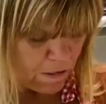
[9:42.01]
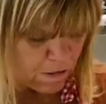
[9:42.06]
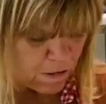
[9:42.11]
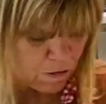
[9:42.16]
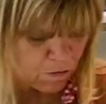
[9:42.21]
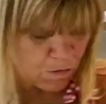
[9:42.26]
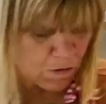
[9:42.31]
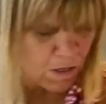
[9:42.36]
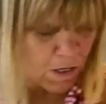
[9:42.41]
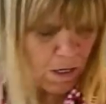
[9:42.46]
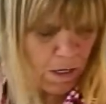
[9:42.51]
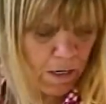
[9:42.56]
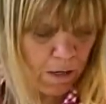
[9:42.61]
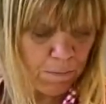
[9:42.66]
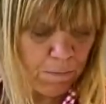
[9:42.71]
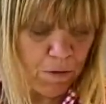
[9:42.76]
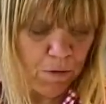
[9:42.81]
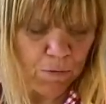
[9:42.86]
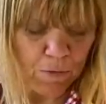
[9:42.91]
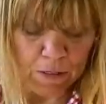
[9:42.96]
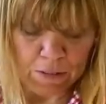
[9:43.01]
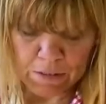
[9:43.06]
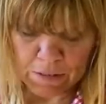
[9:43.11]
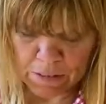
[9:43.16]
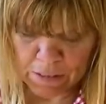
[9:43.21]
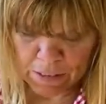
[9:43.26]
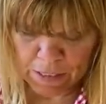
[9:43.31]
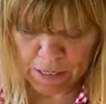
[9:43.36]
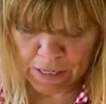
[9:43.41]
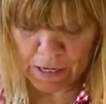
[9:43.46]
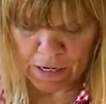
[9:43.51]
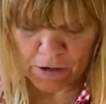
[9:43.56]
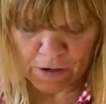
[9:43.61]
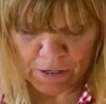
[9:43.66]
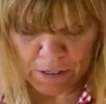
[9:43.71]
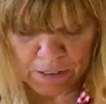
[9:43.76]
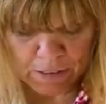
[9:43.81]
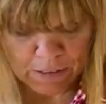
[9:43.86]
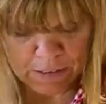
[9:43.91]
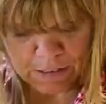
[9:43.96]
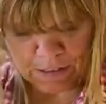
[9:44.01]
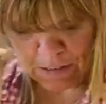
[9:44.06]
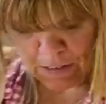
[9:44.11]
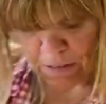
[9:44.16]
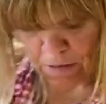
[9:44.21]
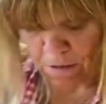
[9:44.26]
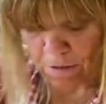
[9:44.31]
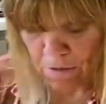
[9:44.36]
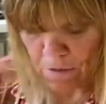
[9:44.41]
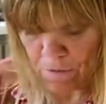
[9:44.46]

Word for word: So we'll cut up the rest of the carrots.